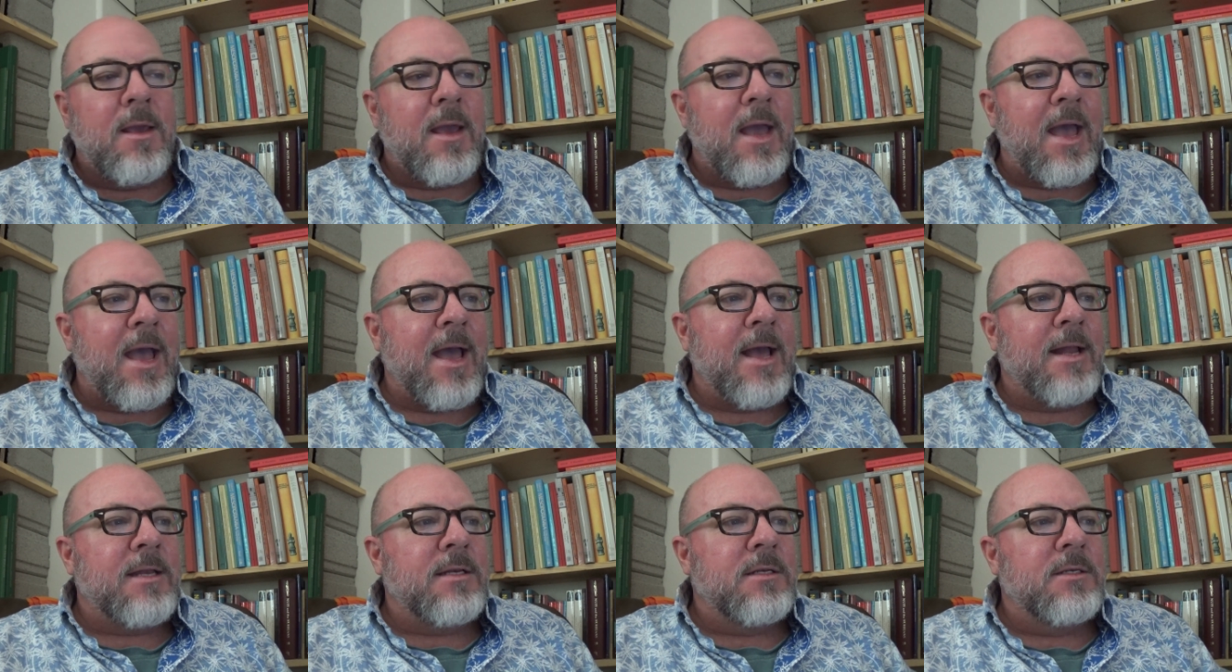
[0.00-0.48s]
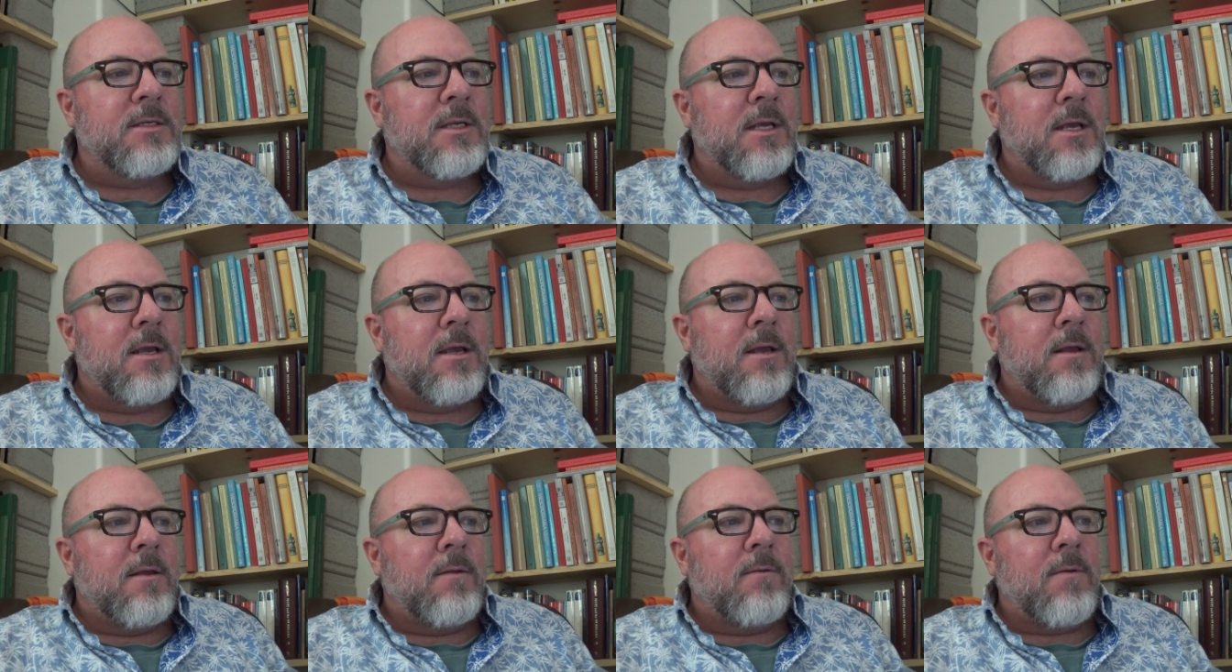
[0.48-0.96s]
And
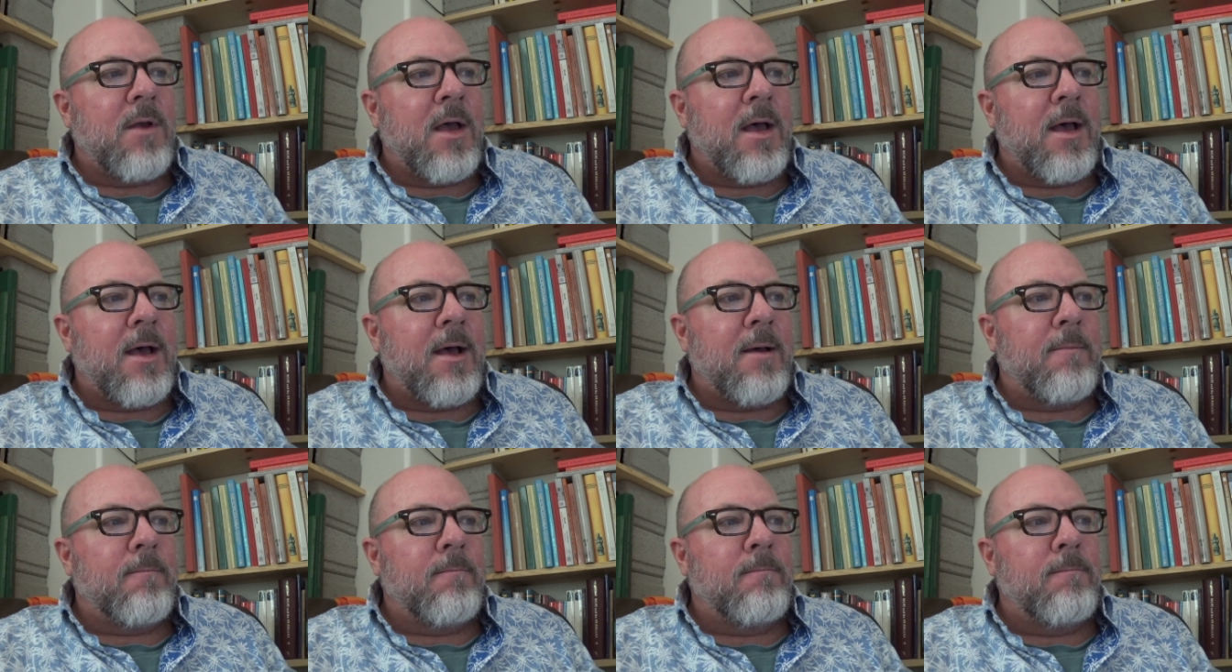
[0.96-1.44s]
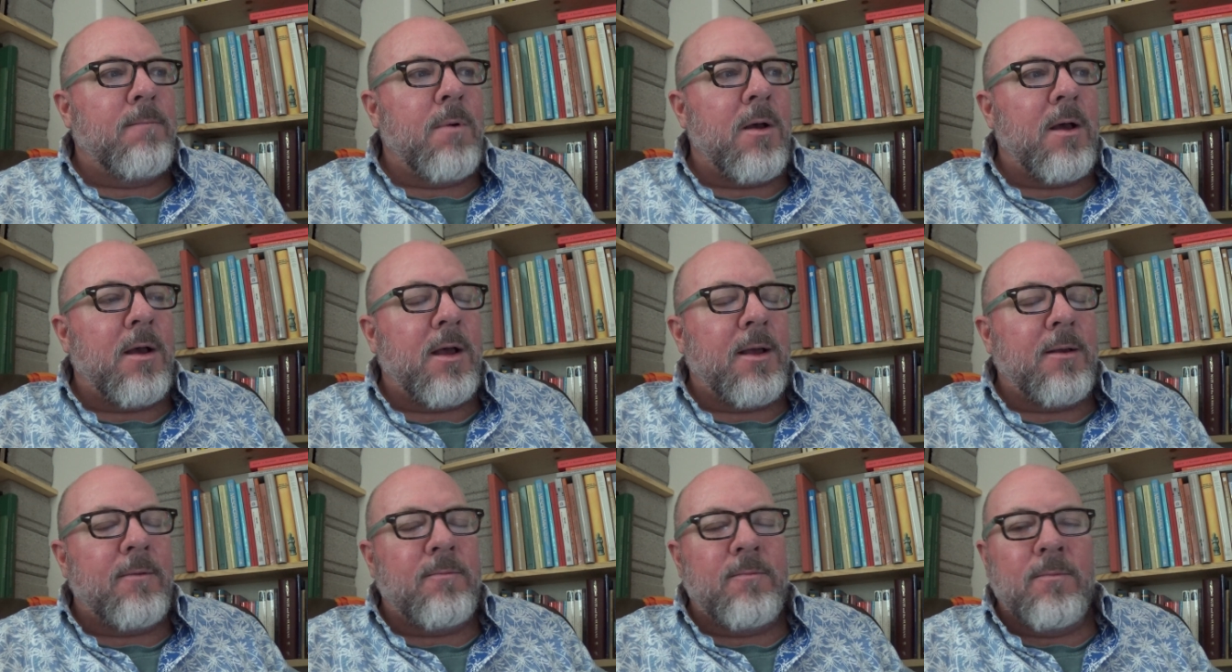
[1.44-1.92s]
uh,
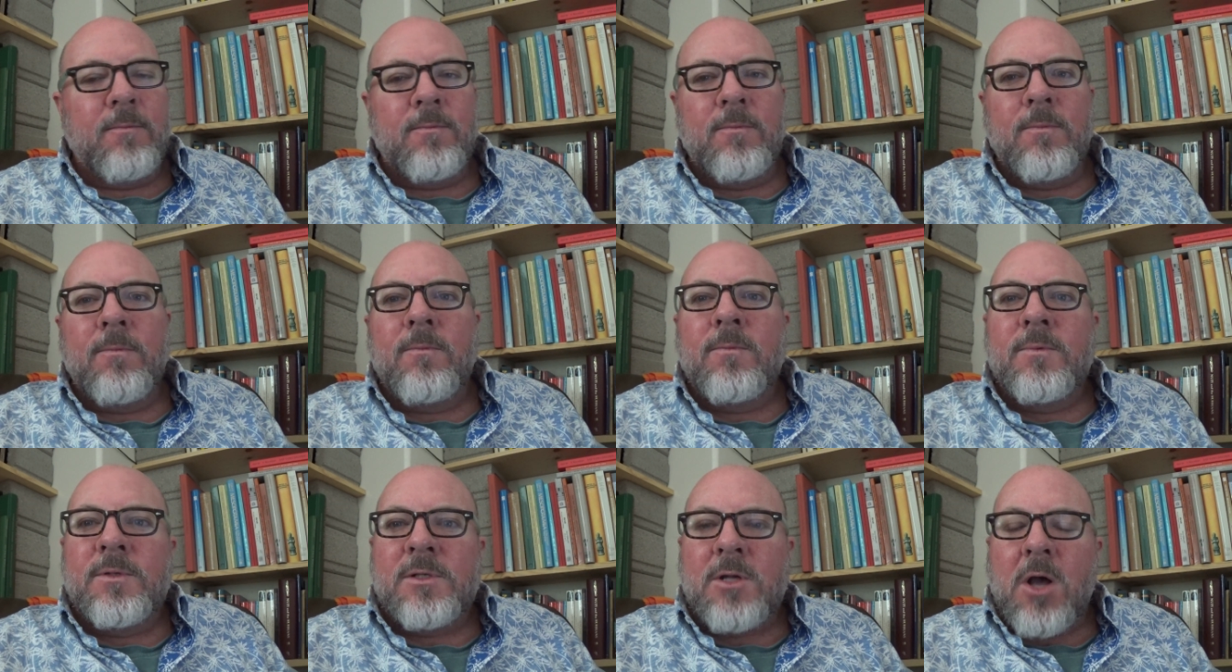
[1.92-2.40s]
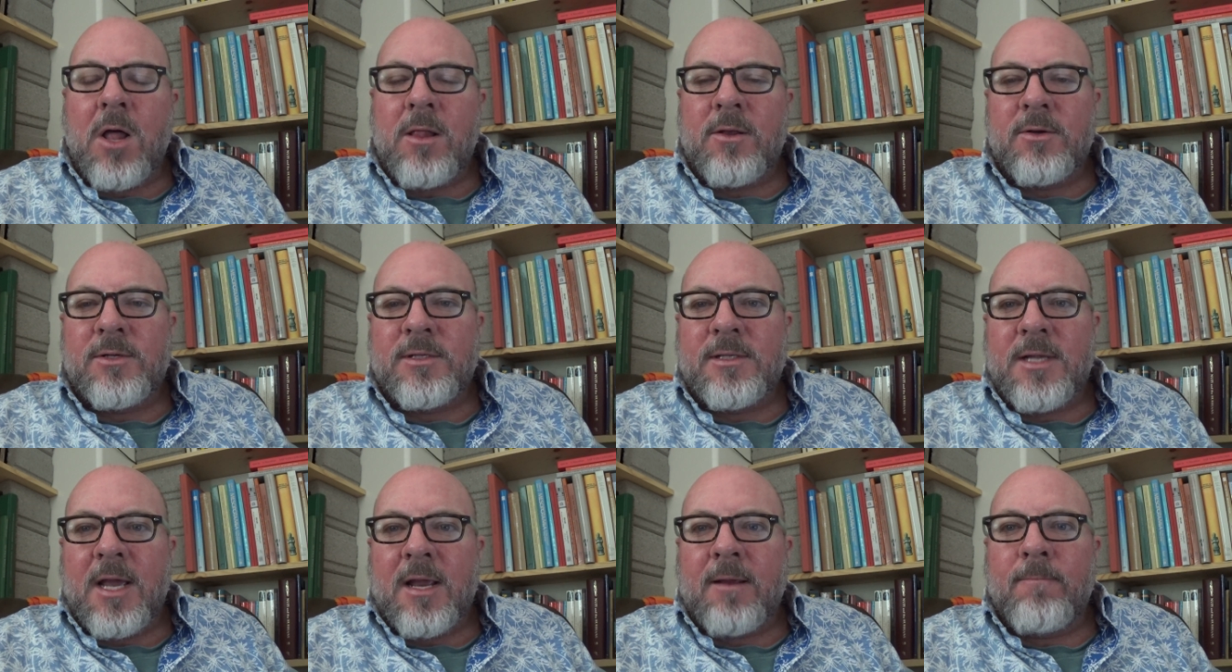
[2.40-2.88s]
uh,
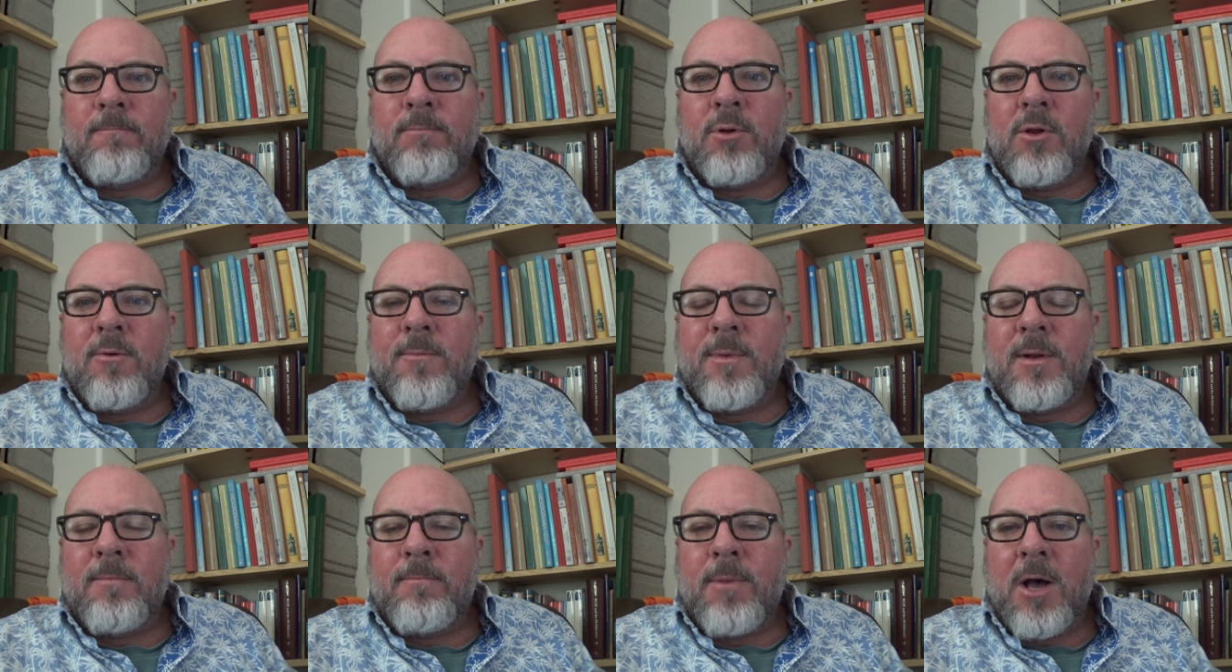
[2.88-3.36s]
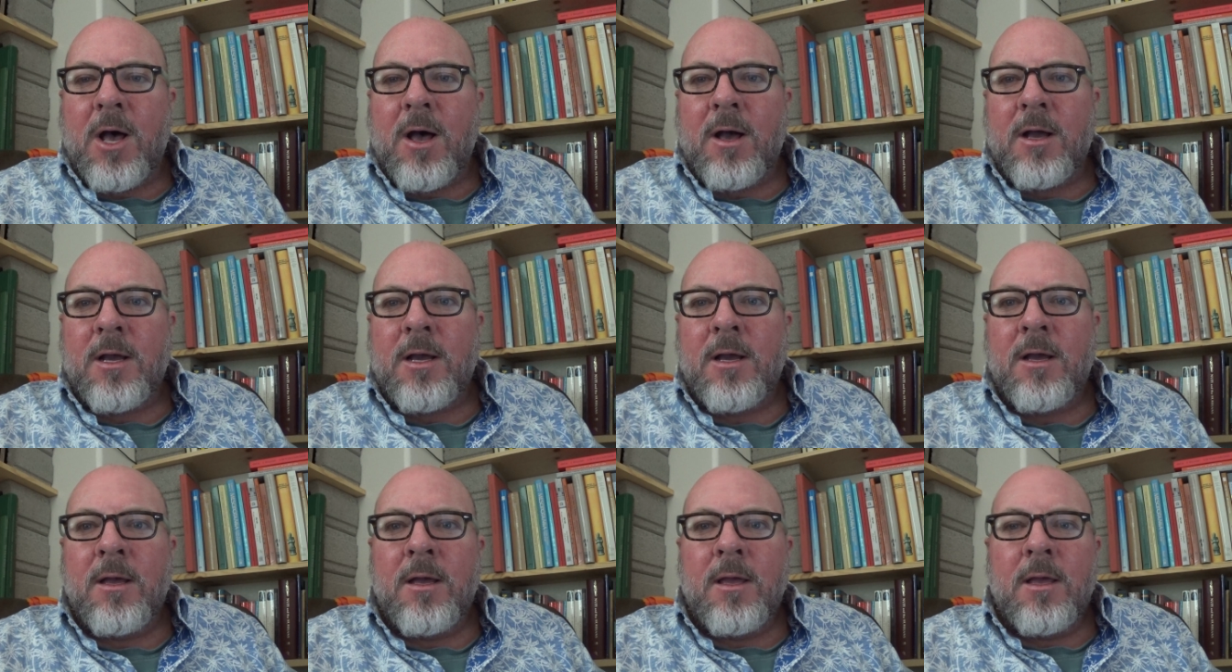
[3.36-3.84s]
scholars like
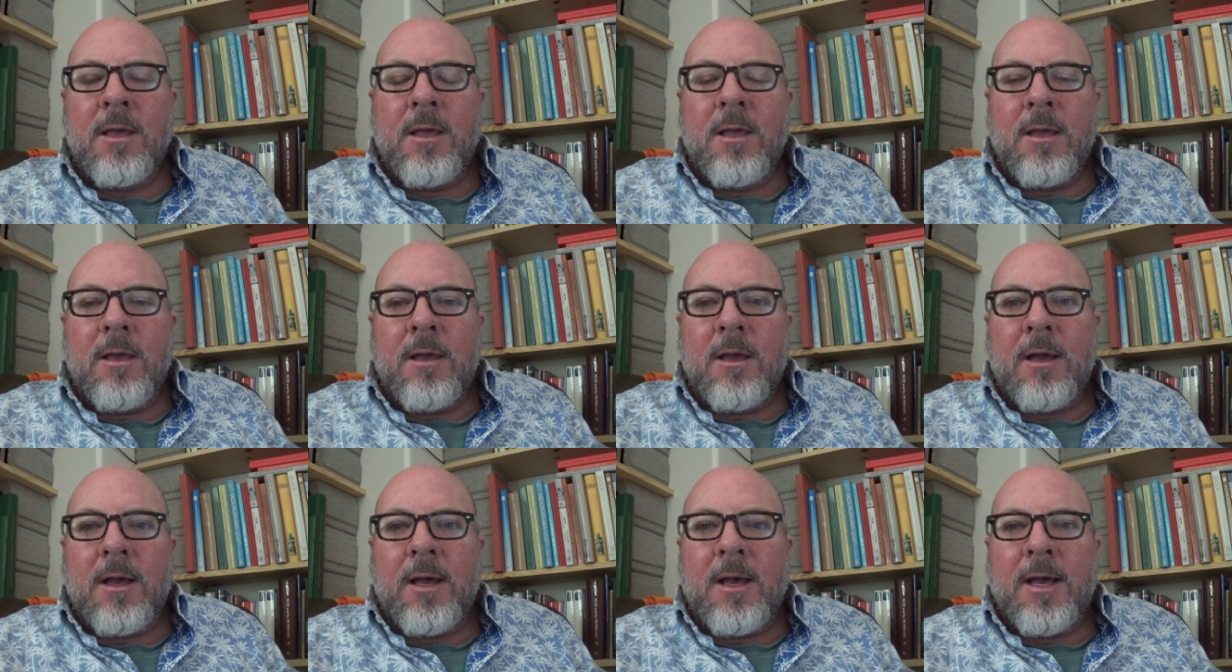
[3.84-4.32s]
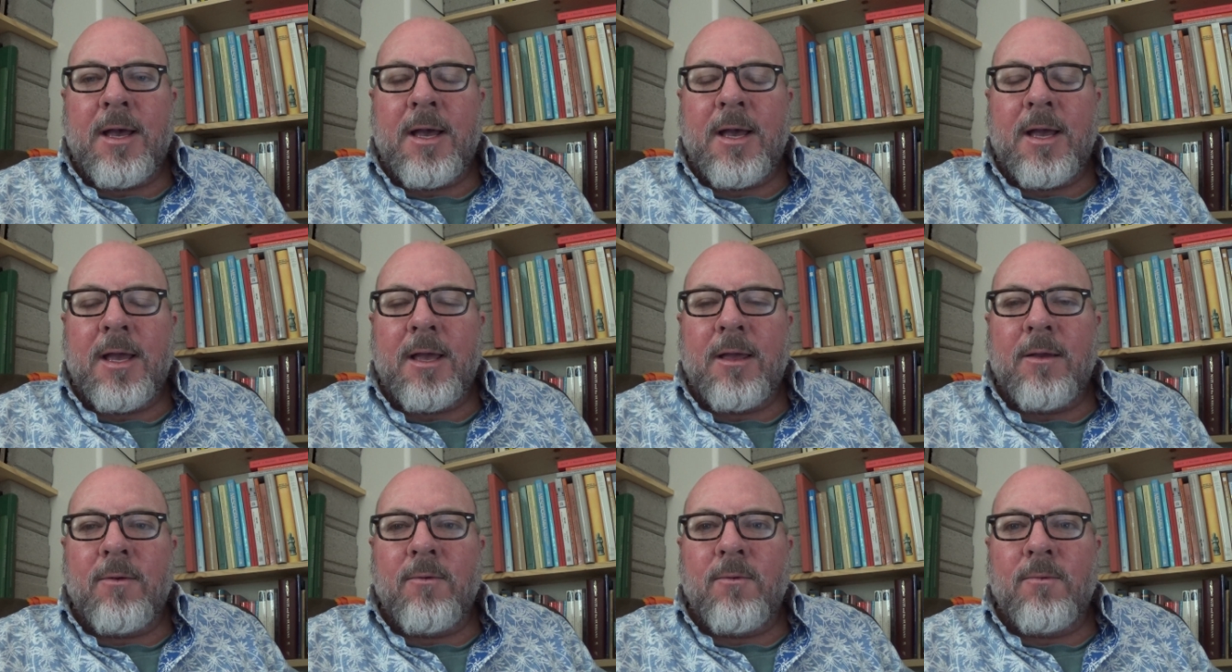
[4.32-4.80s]
Blumenbach uh,